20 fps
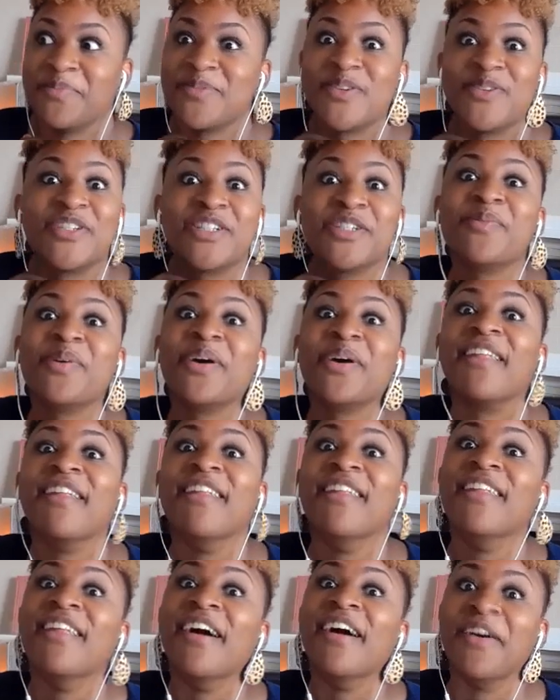So she would
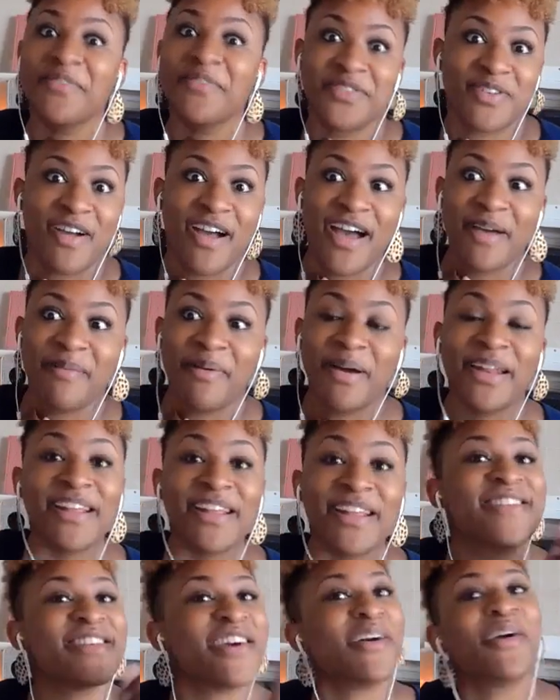love Scribe. I need
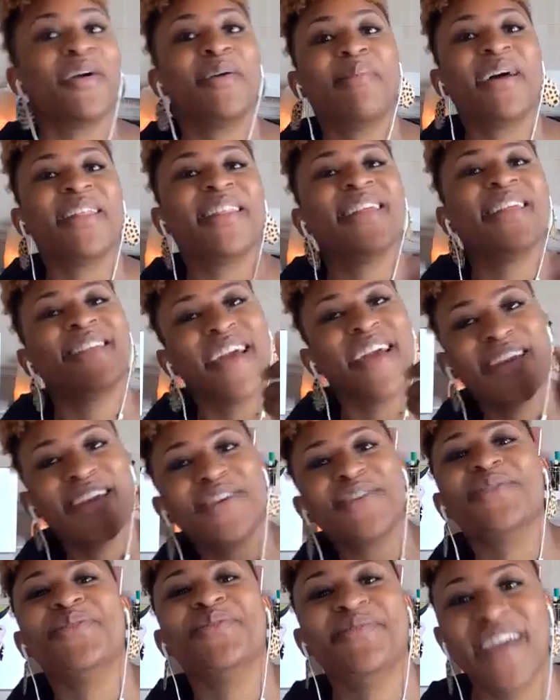to tell her about that. Thank
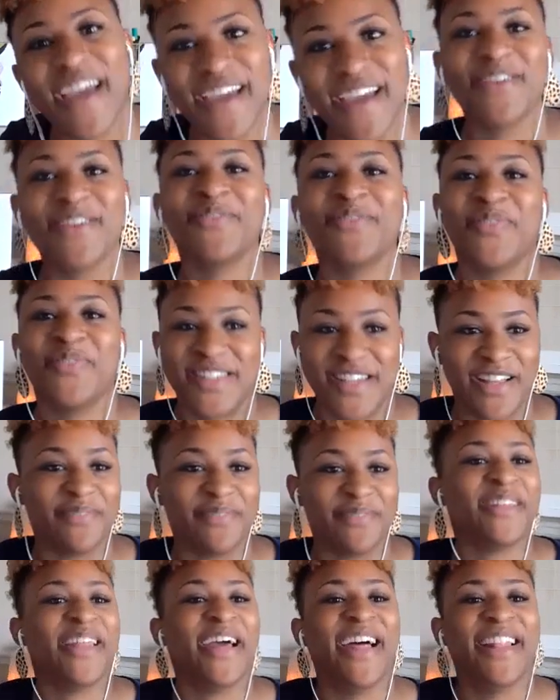you. Thank you for
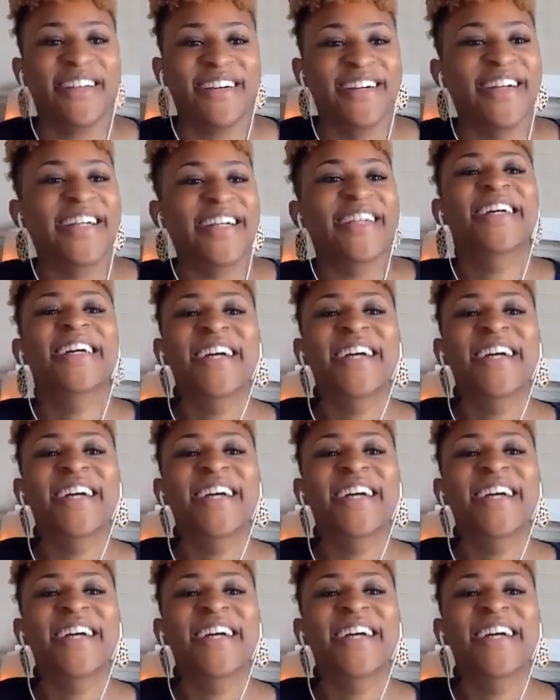telling me that, Lord.